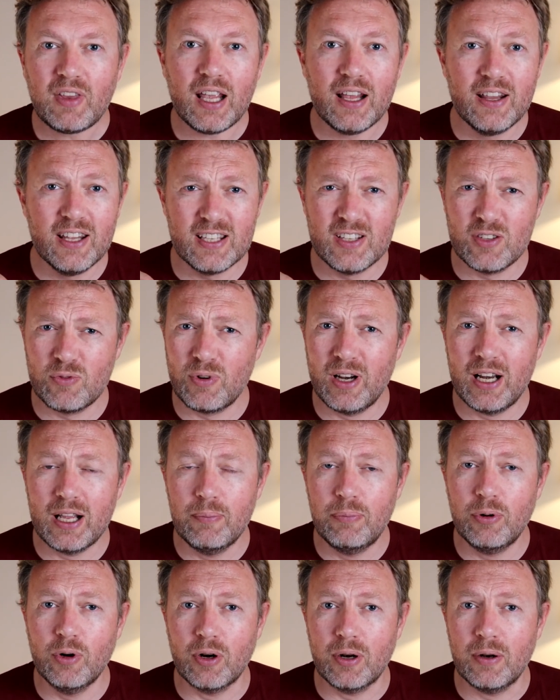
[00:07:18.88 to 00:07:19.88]
This is a really
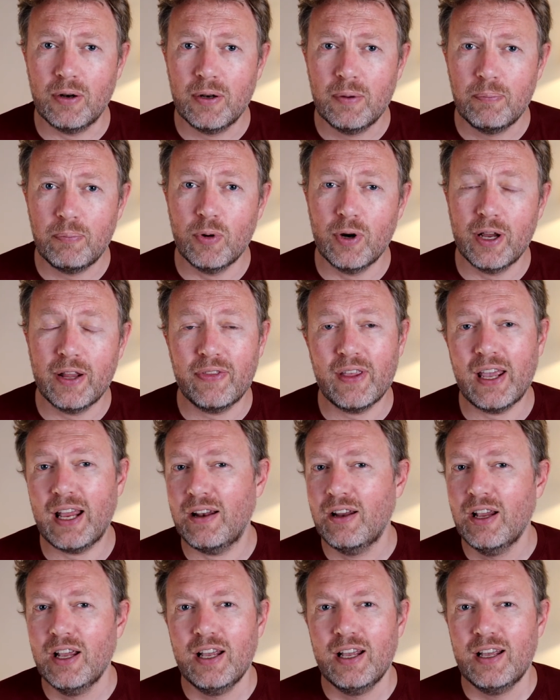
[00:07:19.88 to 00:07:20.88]
important point that
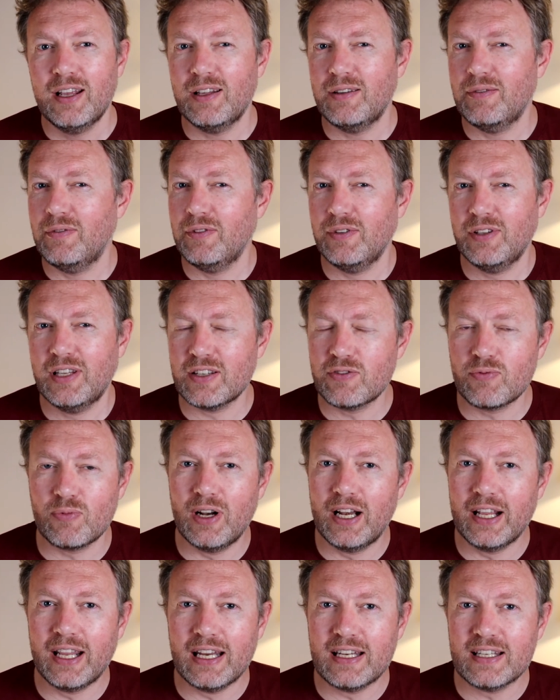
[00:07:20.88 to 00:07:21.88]
doesn't
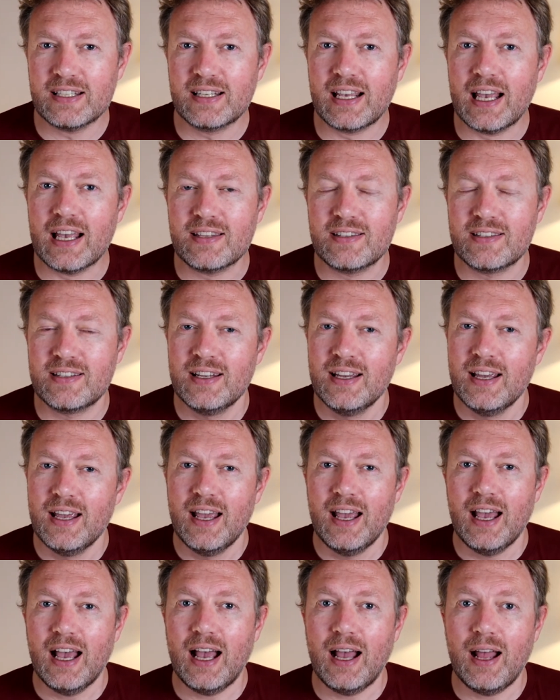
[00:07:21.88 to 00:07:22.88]
really get discussed.
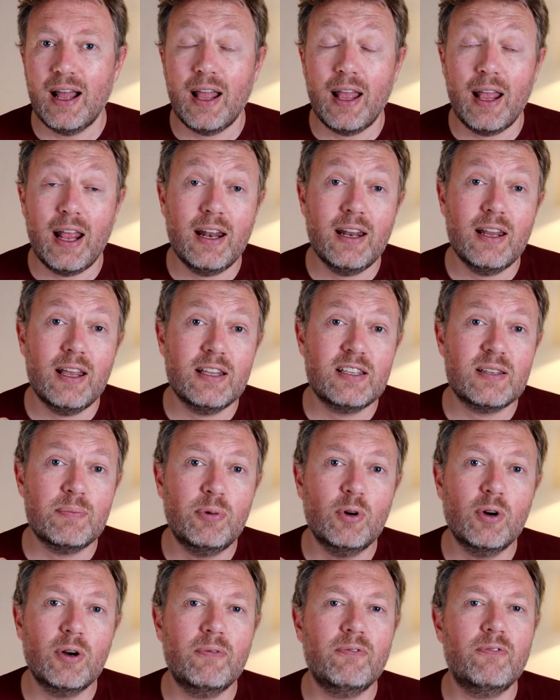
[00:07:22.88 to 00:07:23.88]
And it's
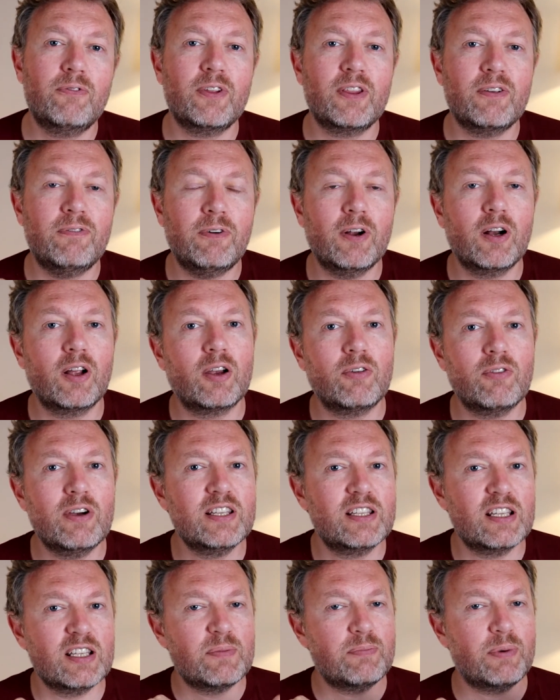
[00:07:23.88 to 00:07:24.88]
important for the following
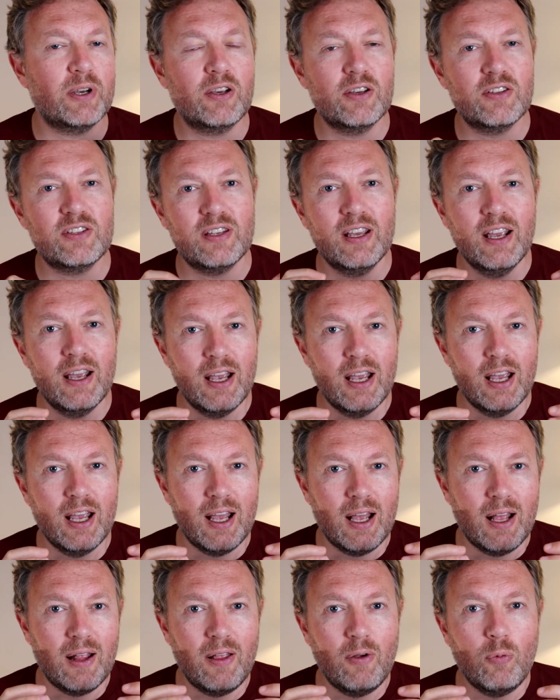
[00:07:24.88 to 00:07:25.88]
reasons, because
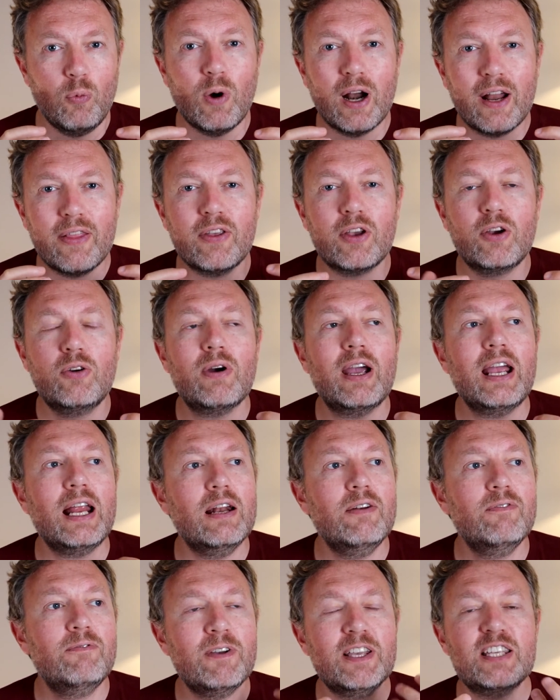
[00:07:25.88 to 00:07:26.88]
one of the great
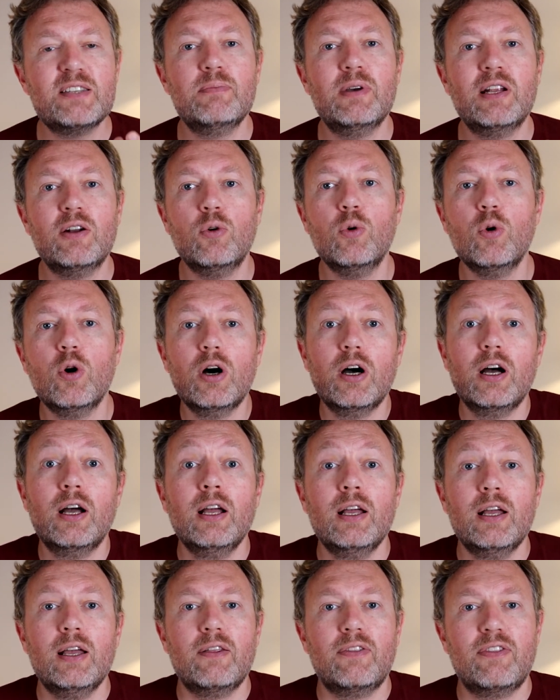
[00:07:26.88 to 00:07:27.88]
investment or
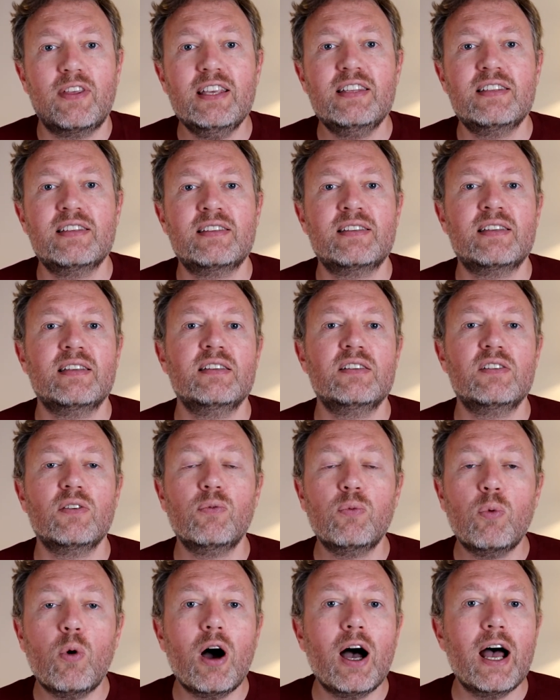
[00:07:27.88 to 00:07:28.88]
theses
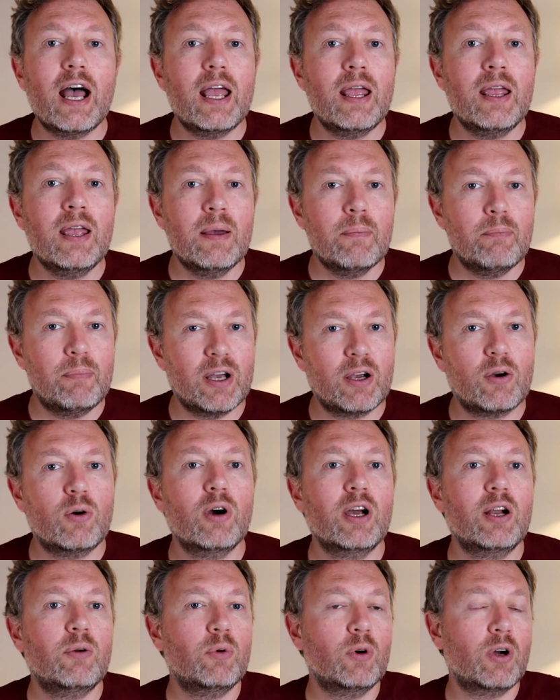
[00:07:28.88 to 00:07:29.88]
of why
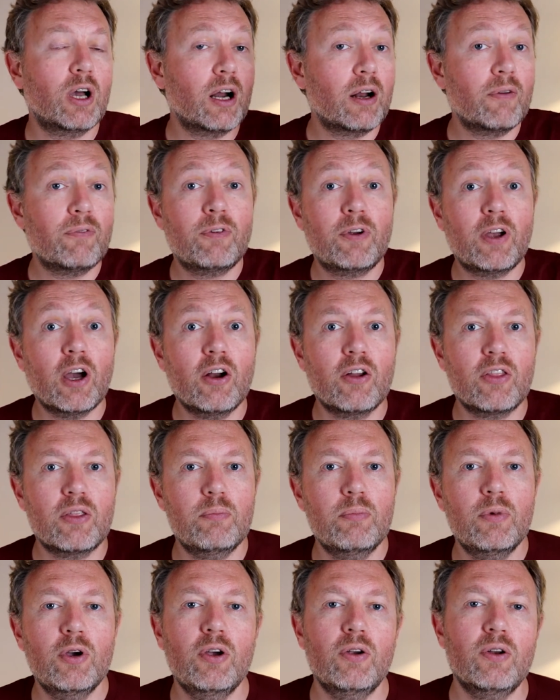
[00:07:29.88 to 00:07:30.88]
Bitcoin will kind of go to the
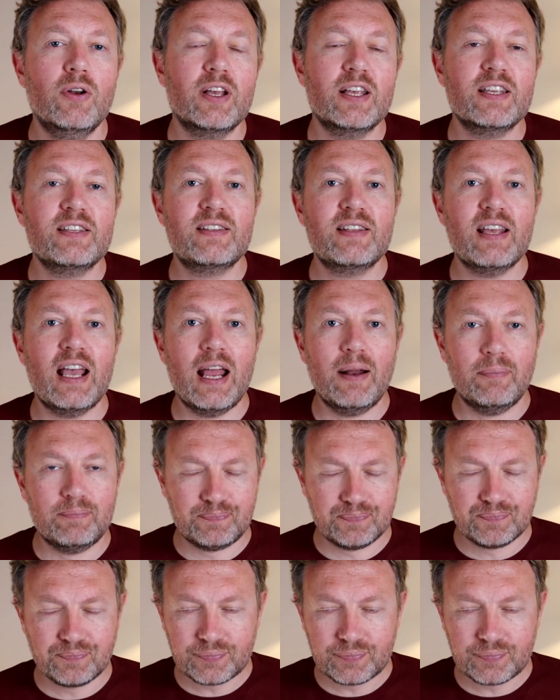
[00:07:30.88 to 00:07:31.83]
moon is that,